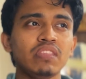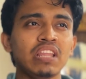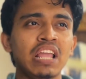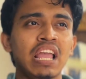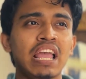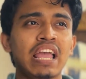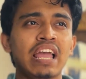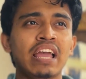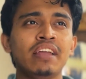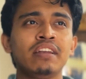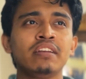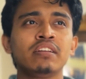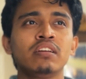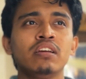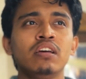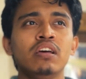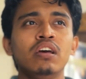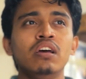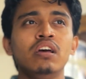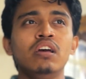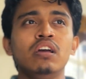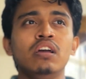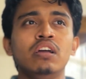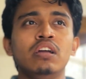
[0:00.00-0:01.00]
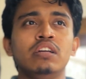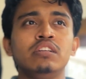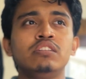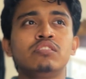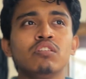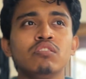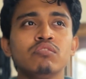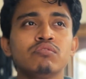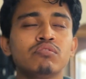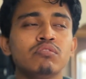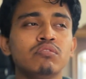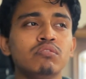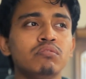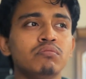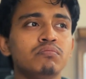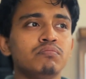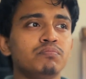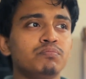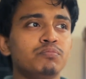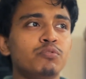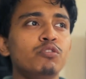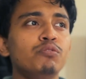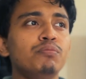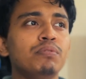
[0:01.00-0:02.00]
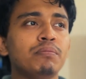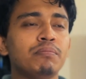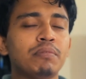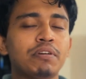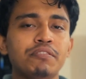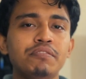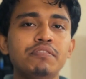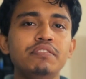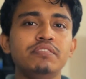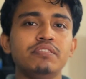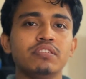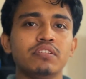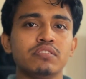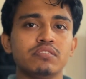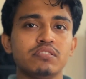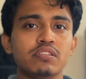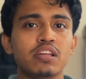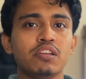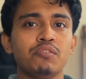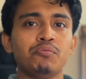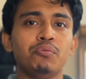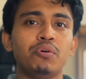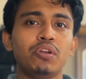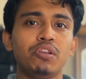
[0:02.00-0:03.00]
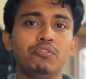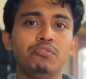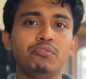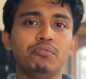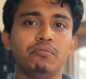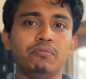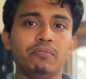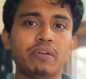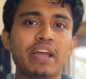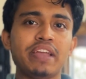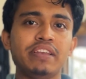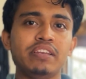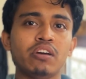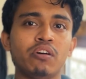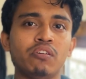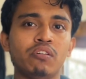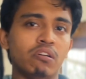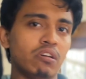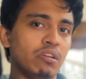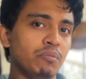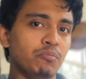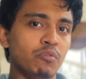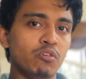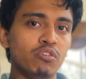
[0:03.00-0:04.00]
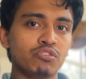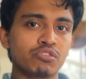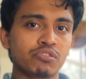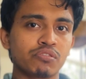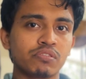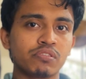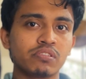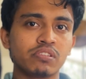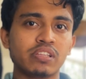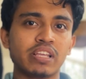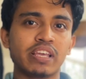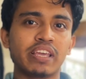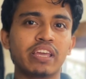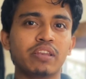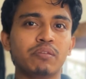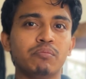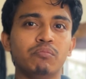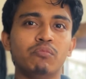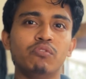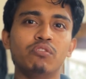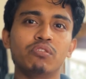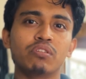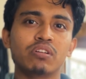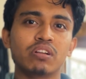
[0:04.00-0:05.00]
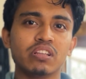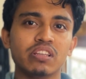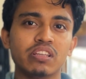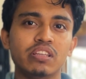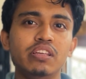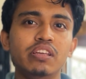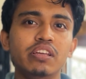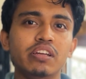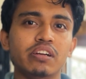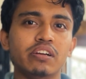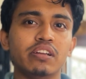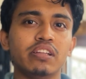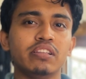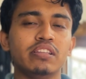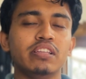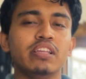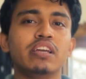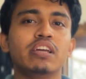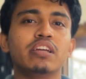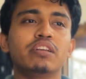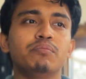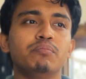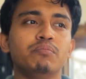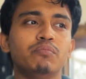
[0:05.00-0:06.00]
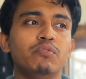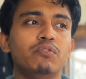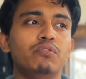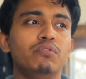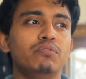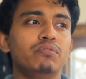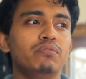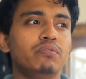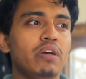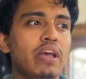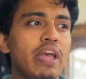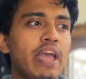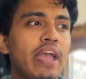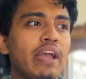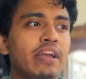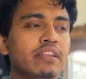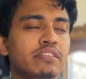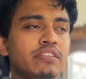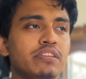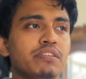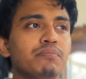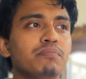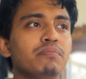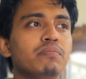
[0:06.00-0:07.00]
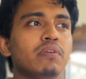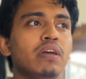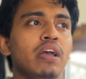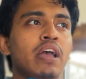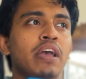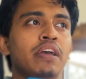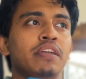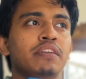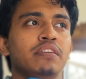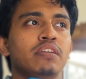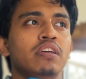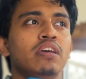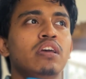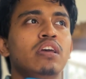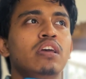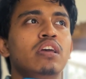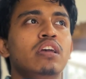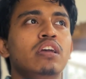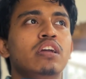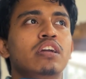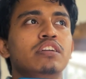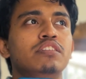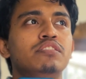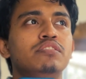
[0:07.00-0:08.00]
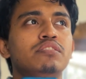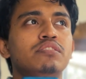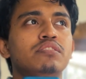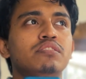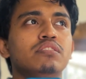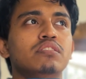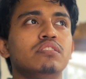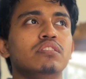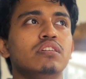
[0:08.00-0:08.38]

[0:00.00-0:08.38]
And it's also proven by research that when we write down our emotions, they get more clear and they get more active, and it's